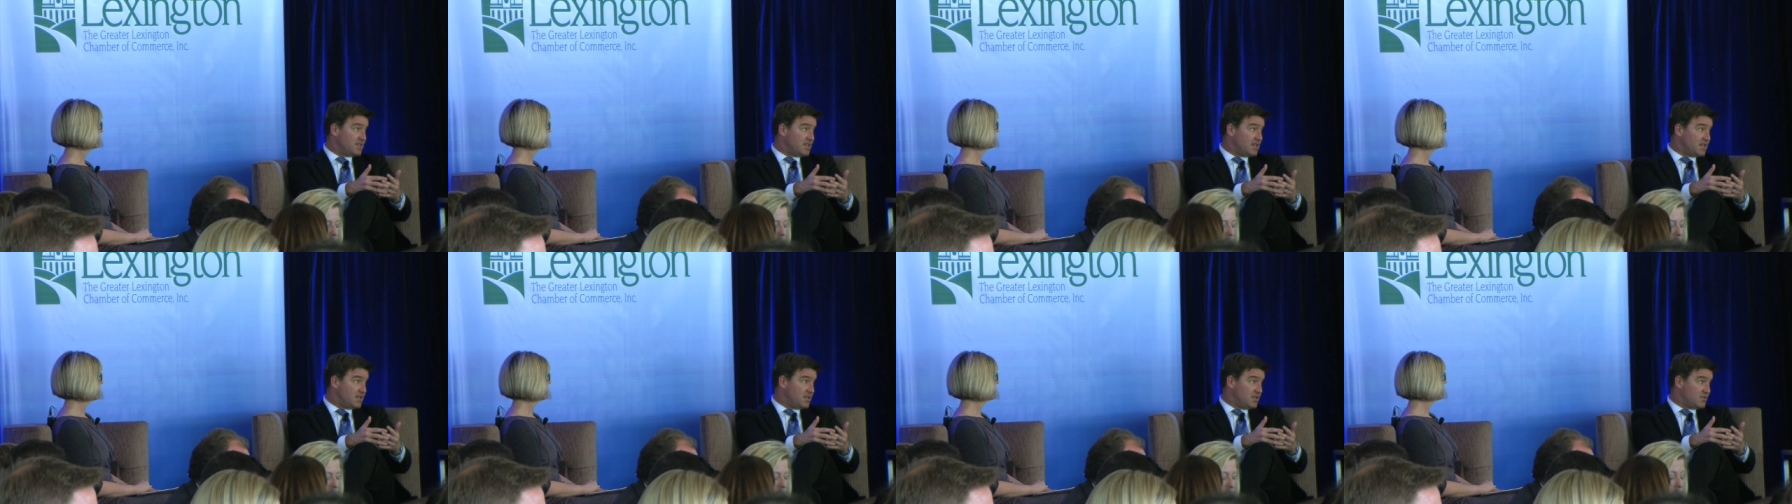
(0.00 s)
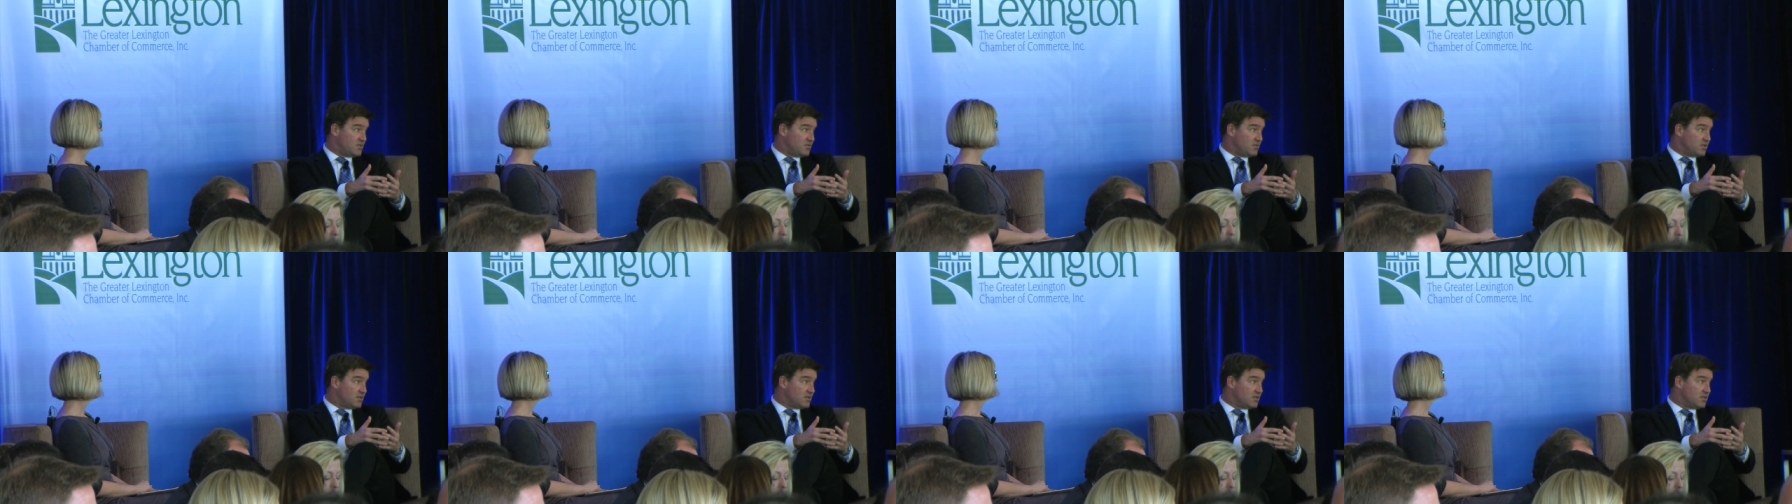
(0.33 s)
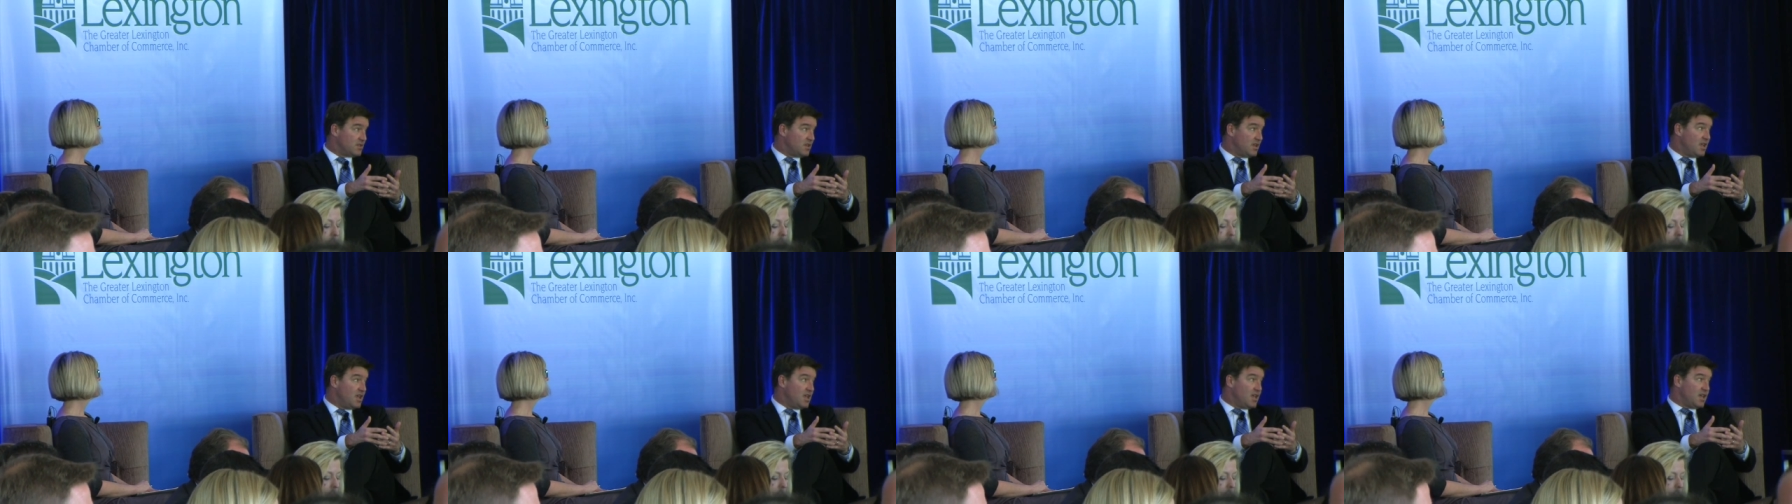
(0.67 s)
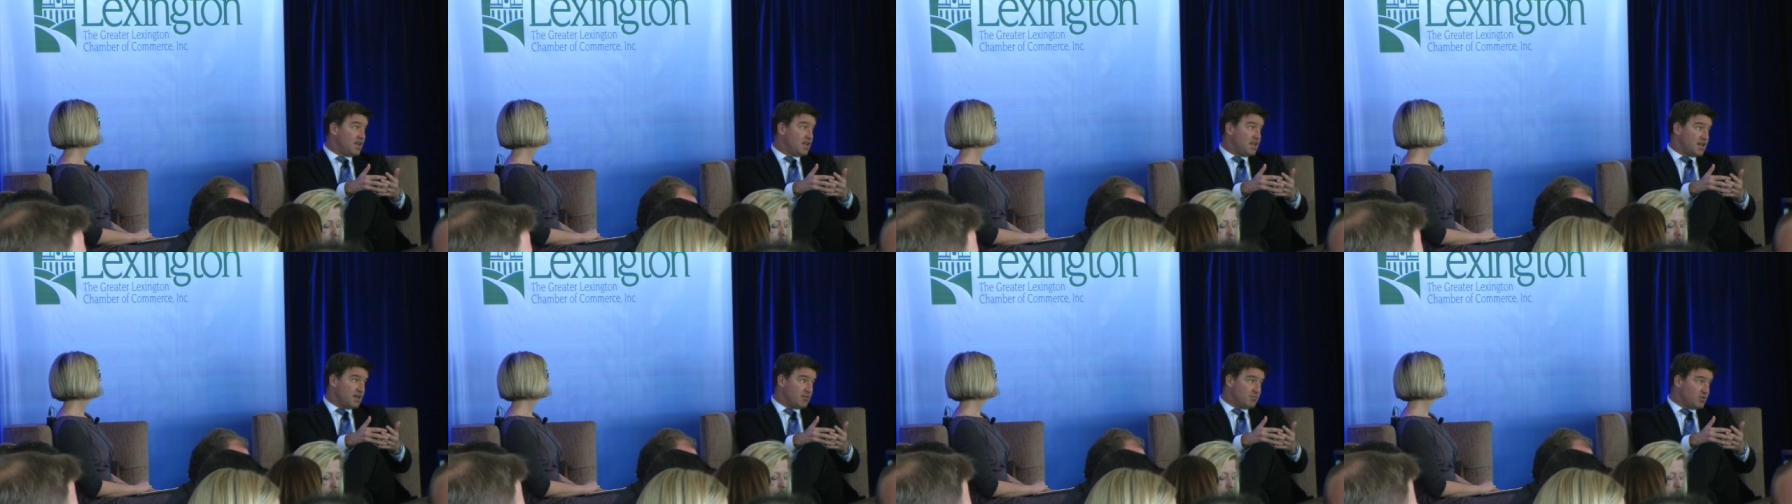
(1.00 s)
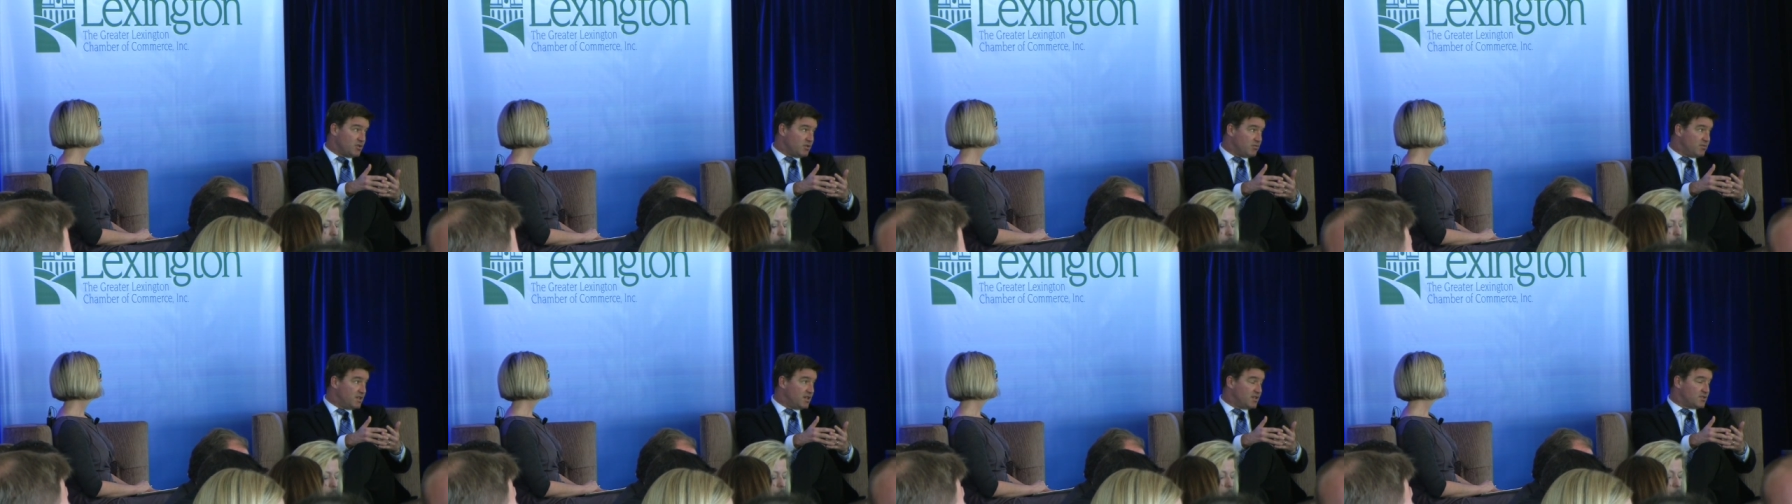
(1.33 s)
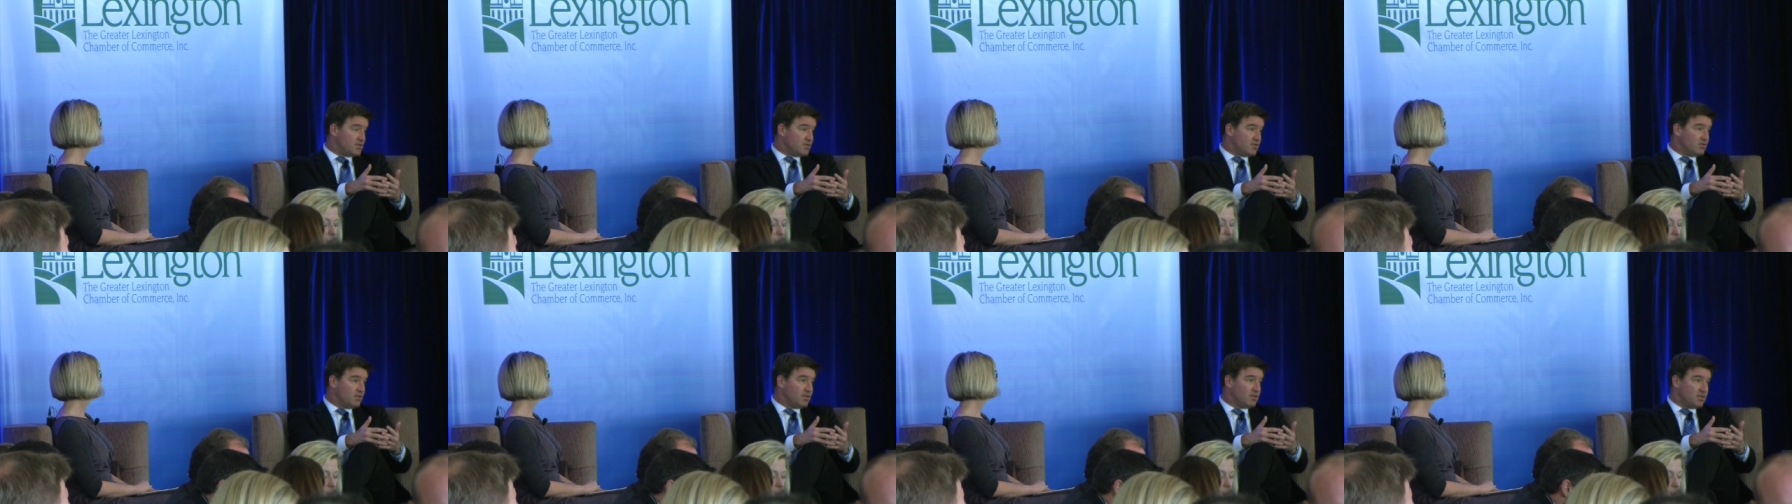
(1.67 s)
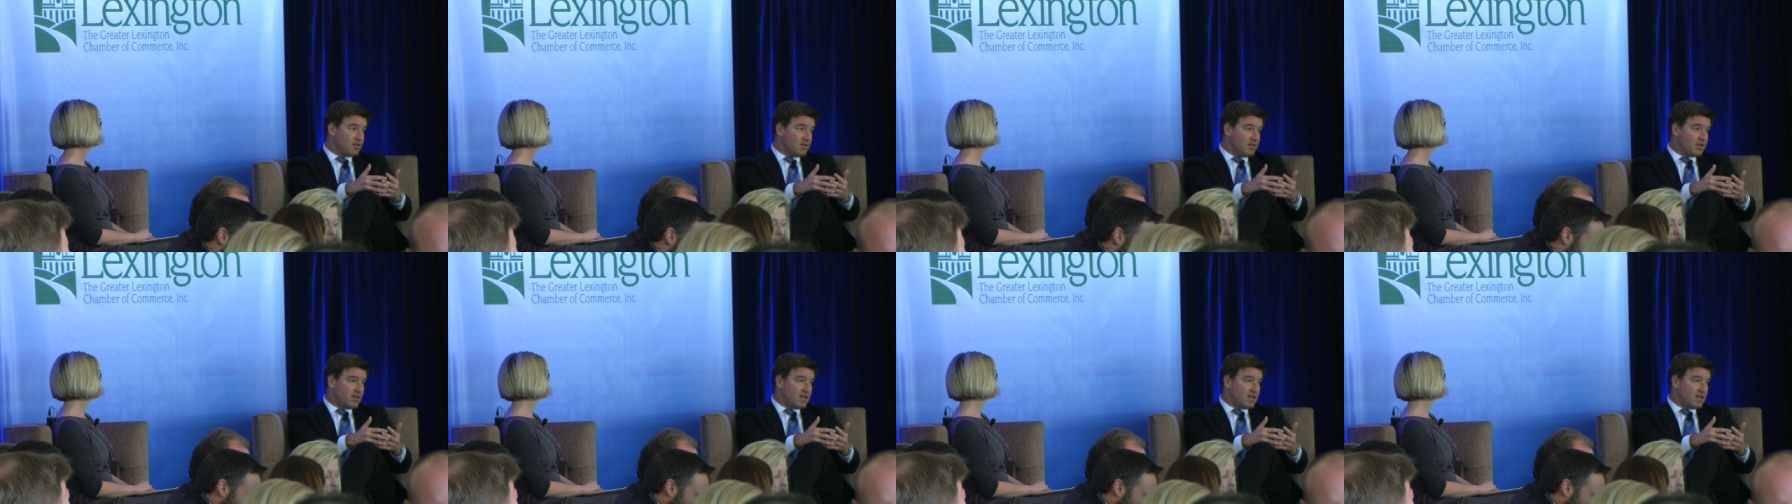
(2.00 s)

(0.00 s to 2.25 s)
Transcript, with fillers: ad districts, and I'm going to make certain that they're